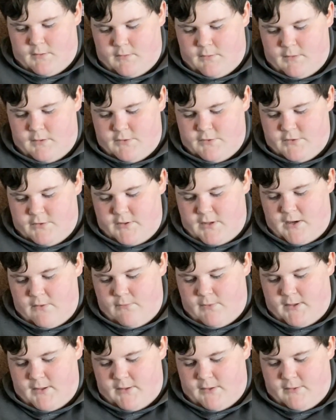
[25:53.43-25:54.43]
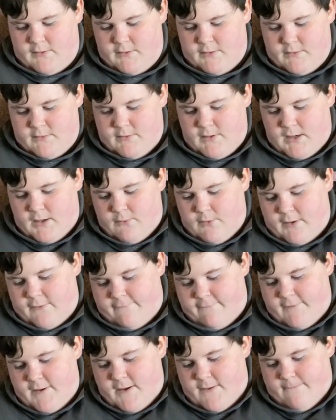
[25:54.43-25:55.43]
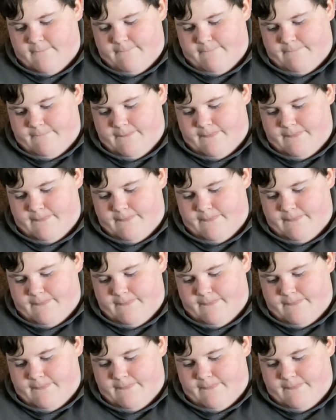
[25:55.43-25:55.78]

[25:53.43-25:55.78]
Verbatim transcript: it's just not want to not want to fit.